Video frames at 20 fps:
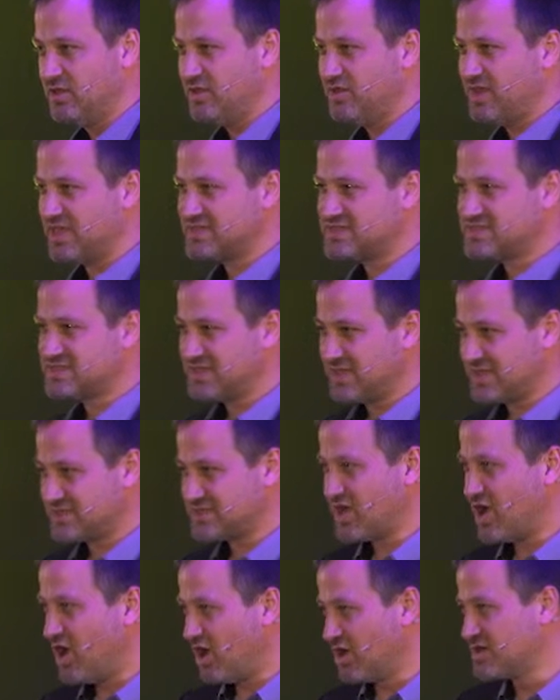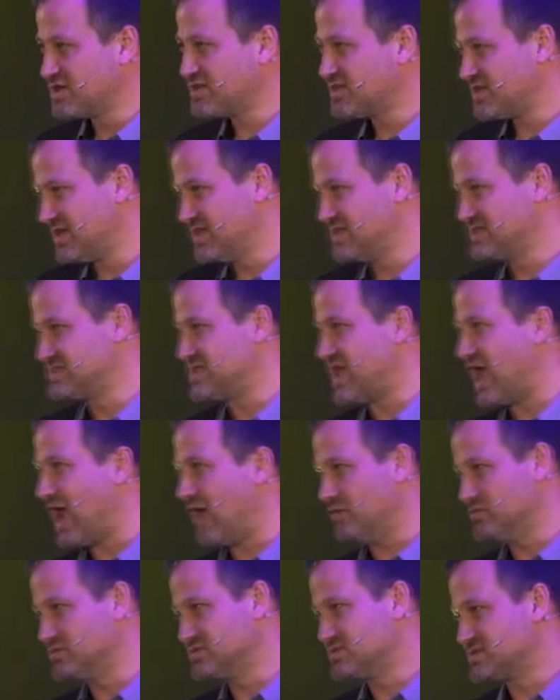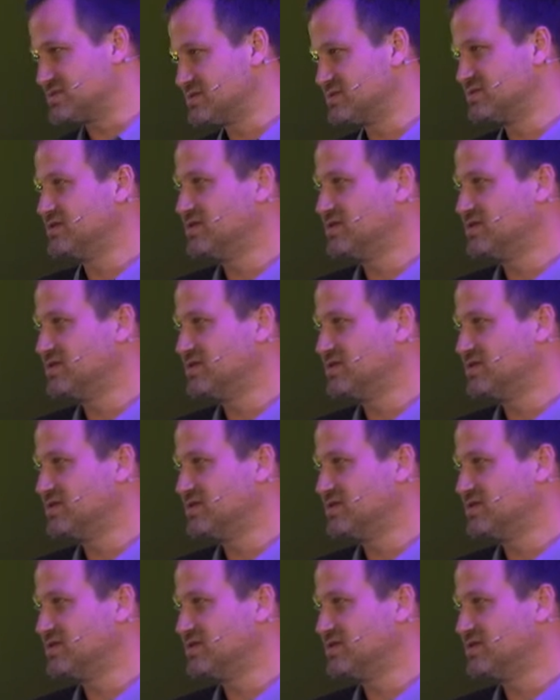that's, that's harder than it sounds.